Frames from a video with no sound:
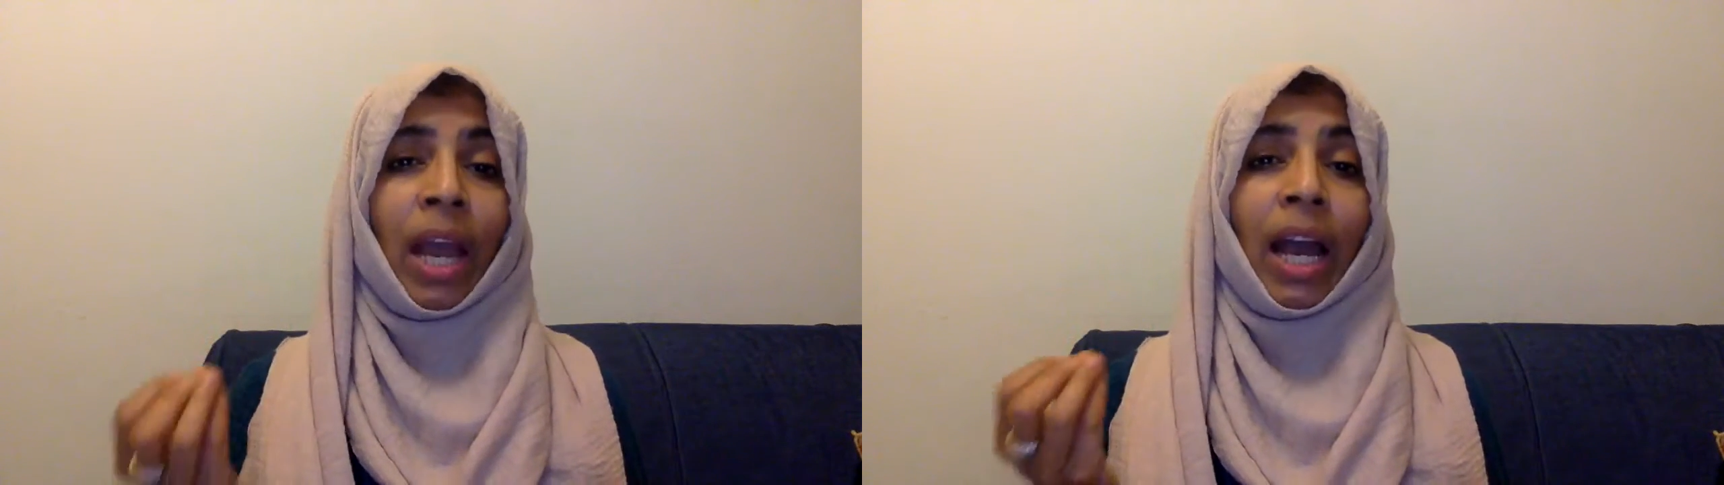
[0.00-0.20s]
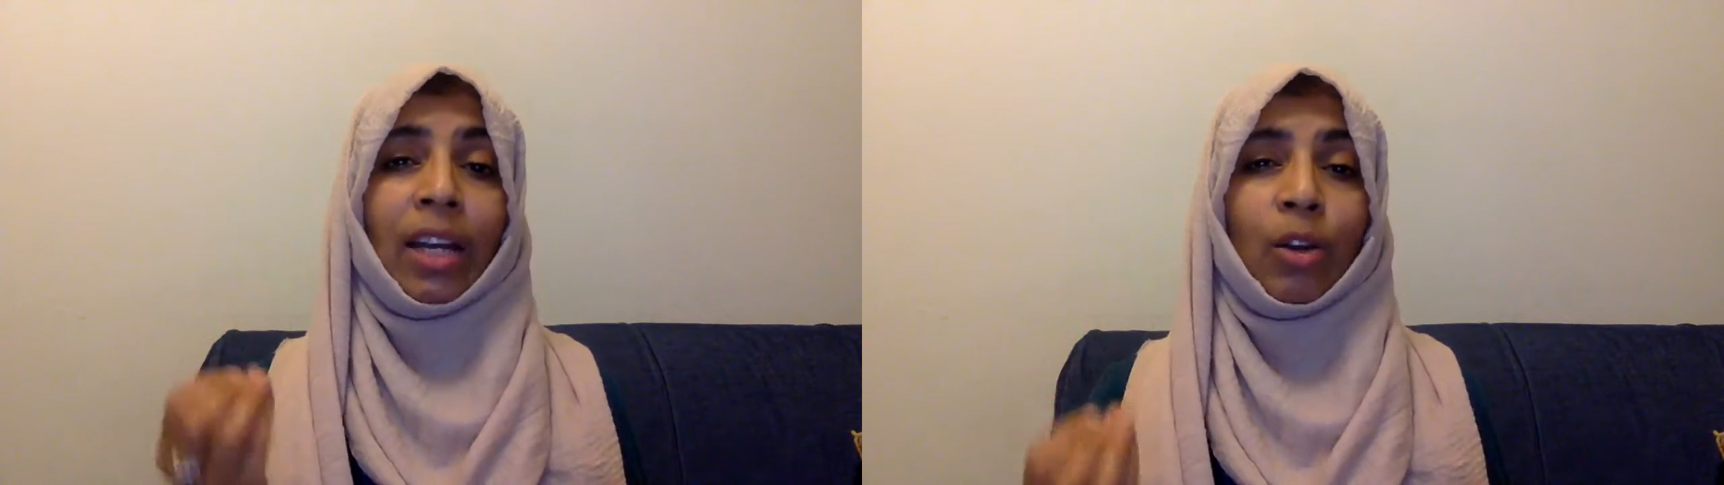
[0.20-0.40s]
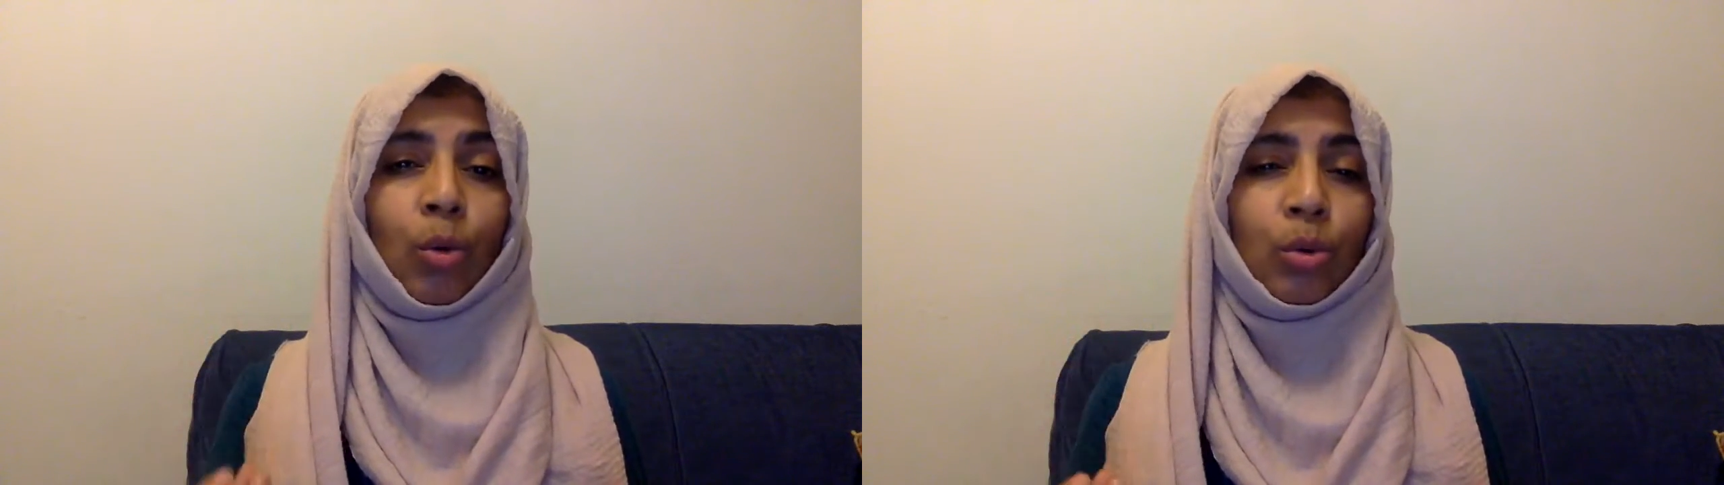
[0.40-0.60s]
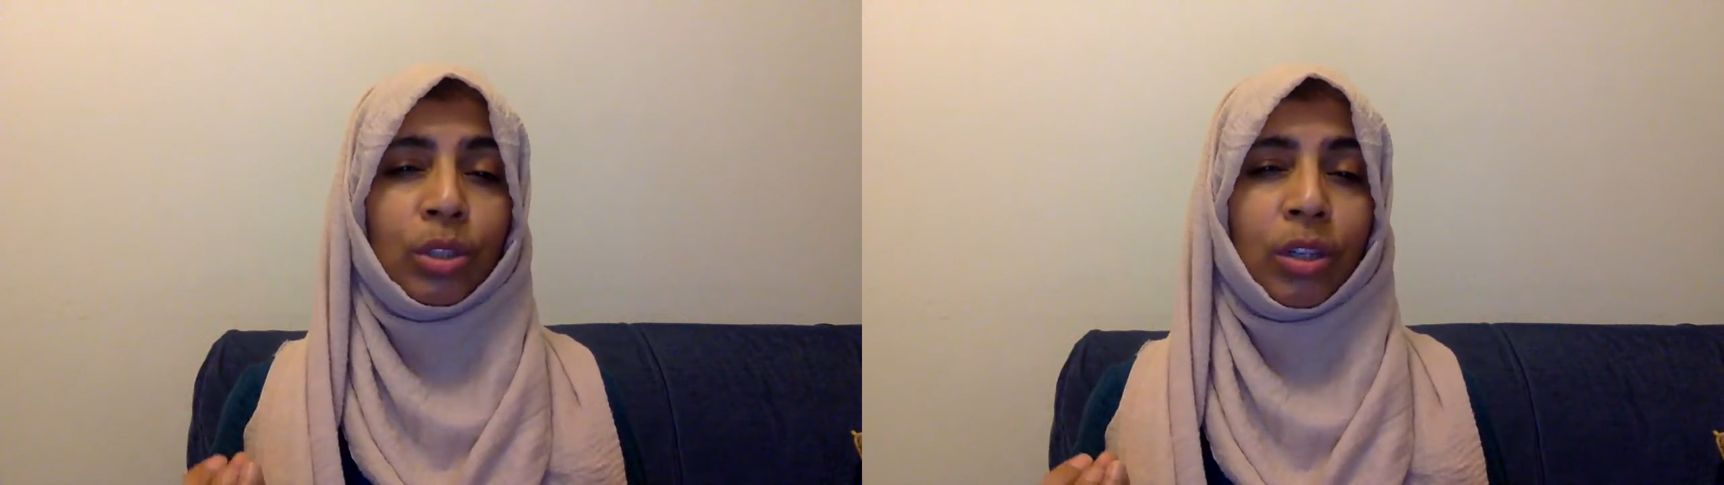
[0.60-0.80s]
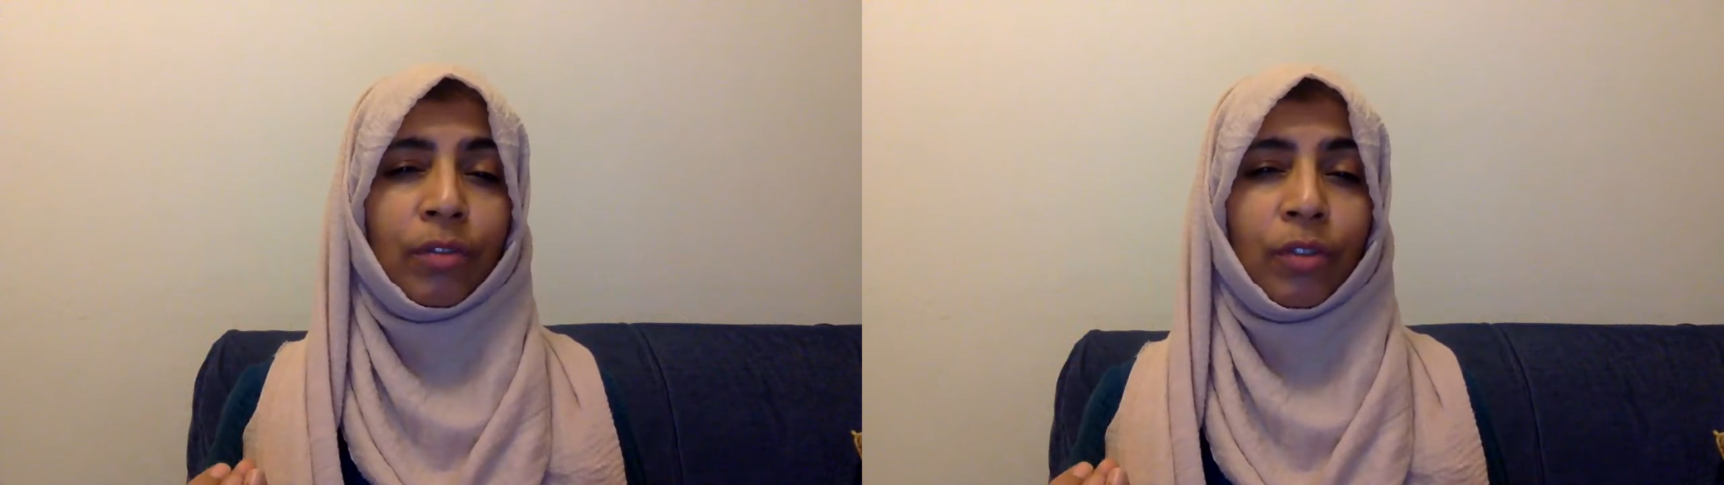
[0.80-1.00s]
And
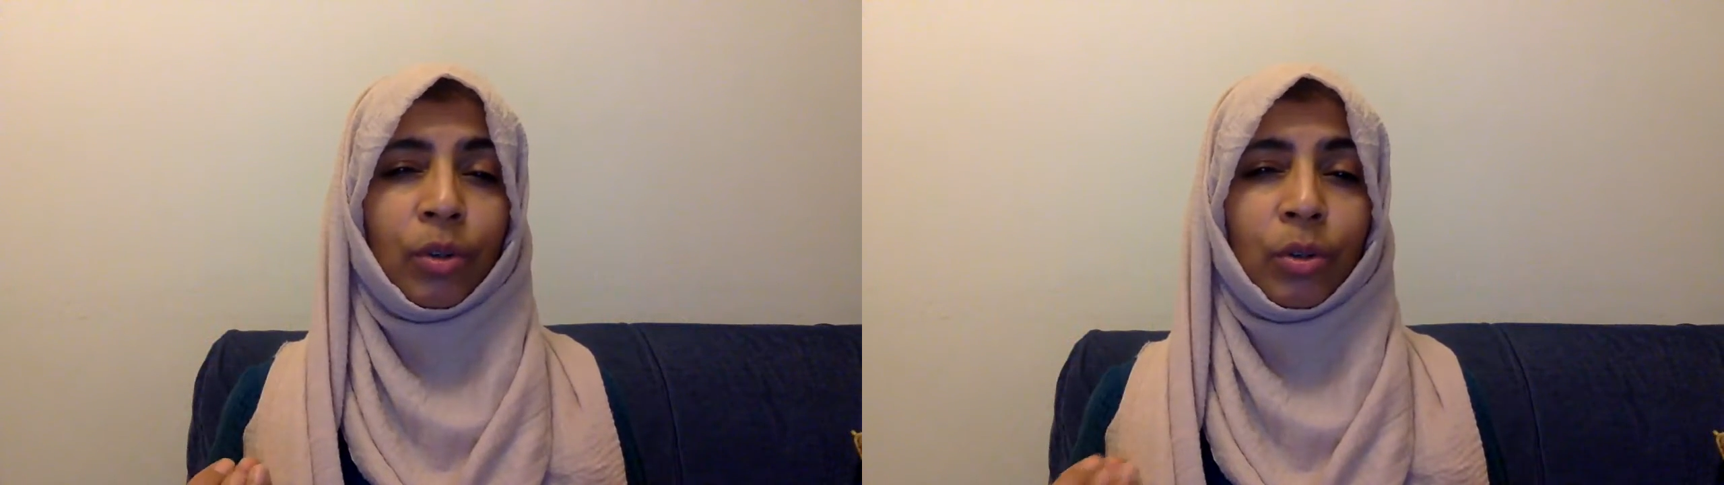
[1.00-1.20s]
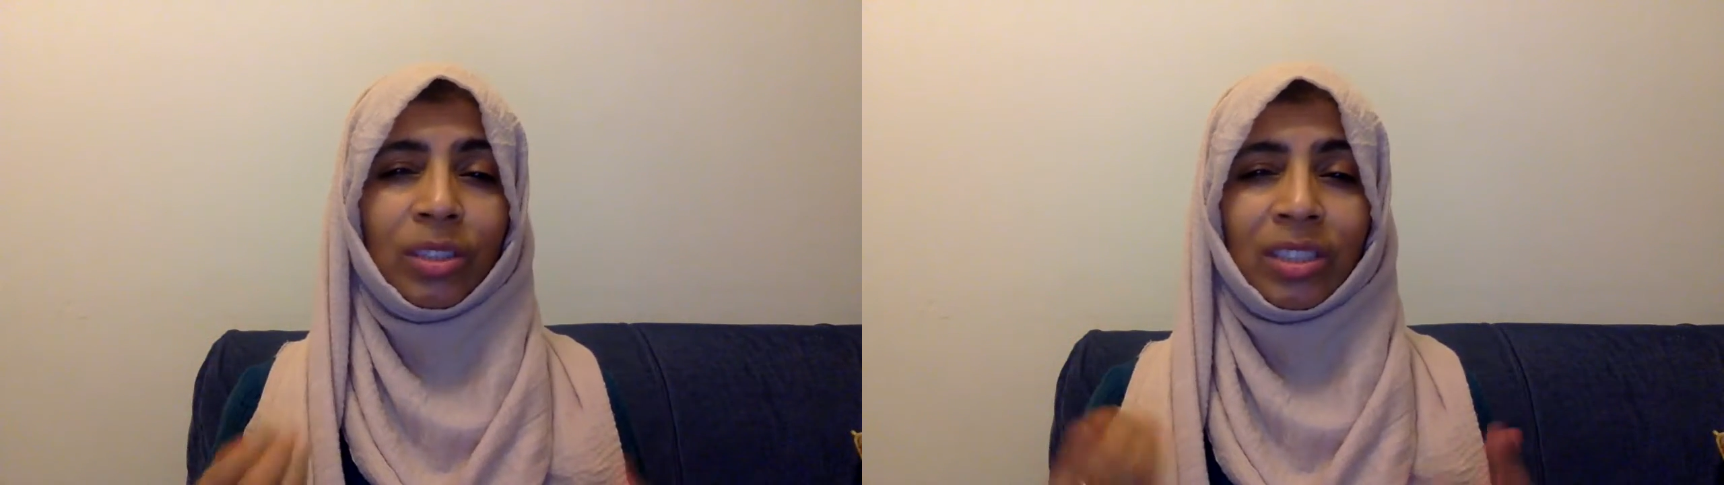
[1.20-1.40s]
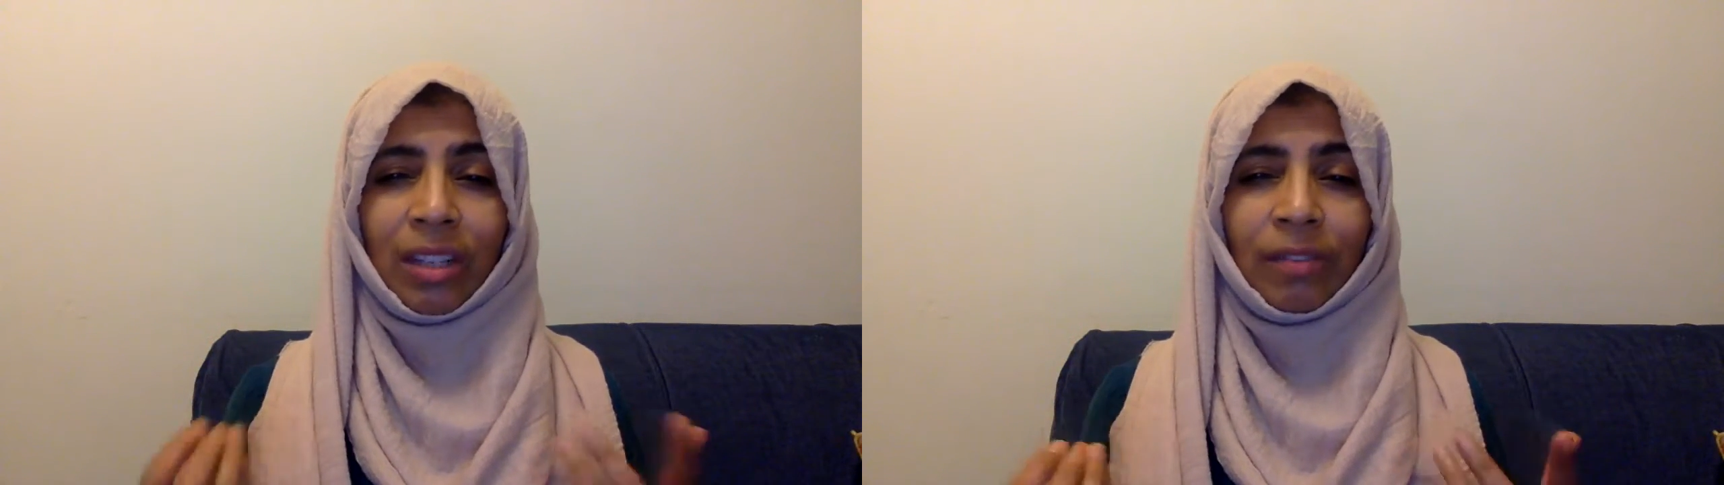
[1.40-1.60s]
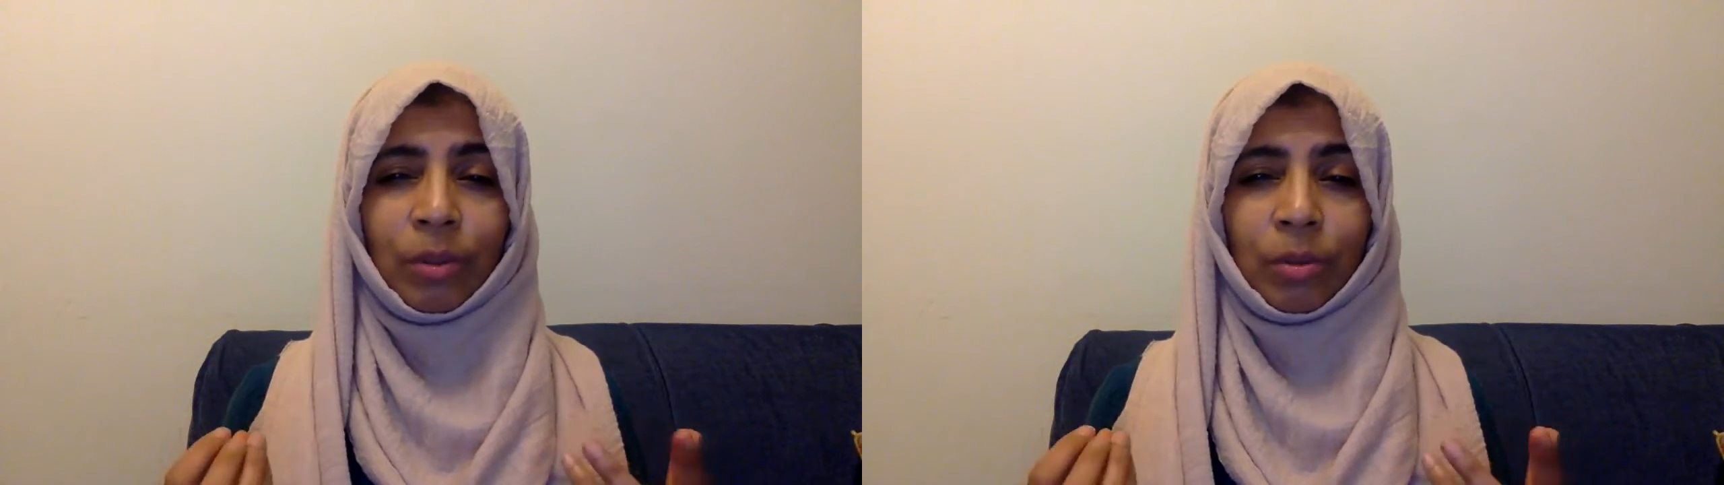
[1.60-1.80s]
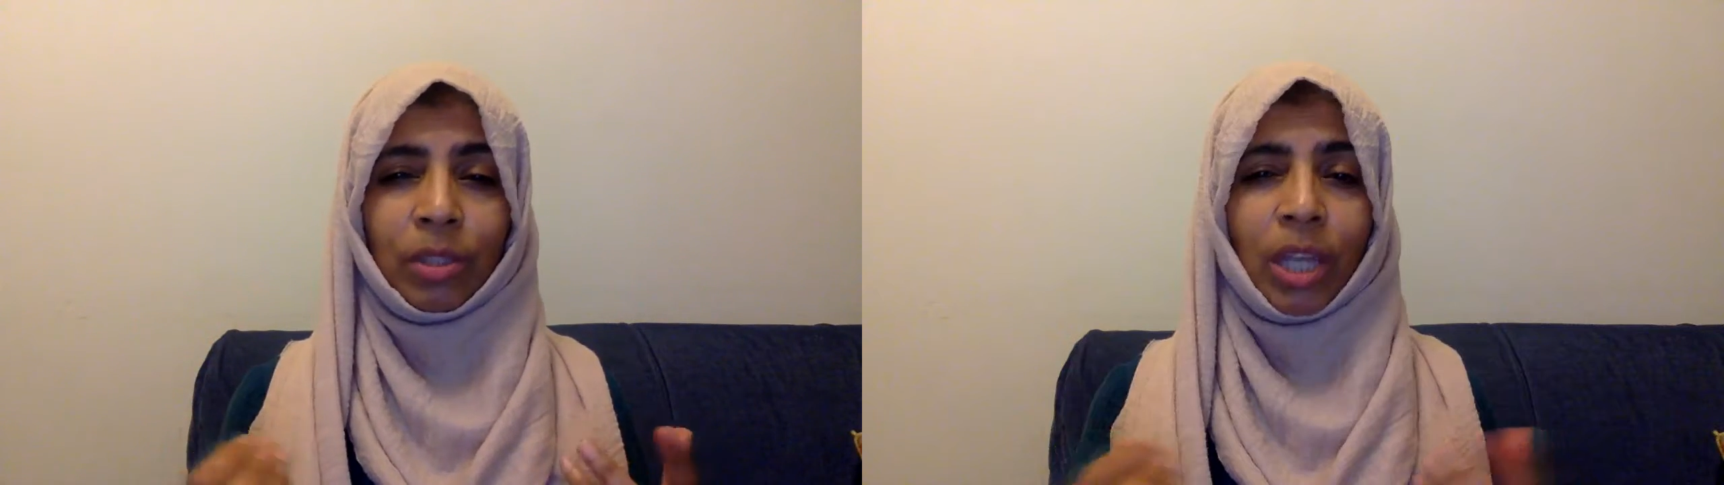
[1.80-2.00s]
also for
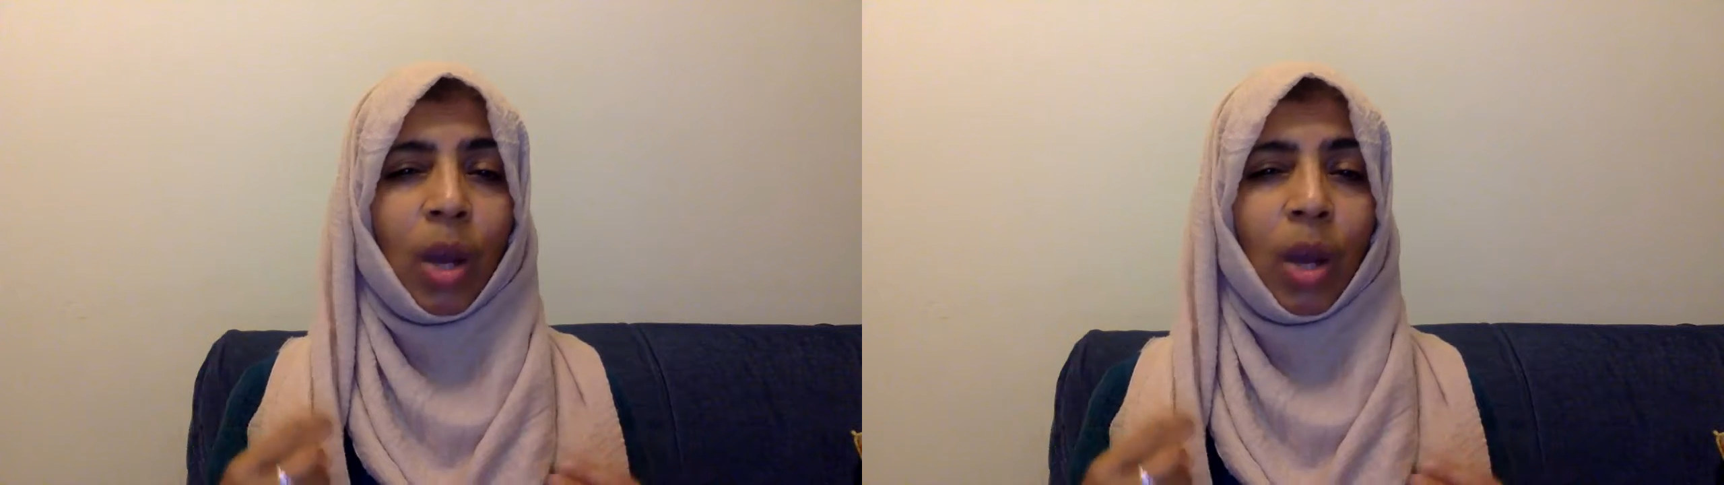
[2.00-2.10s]
snuffles,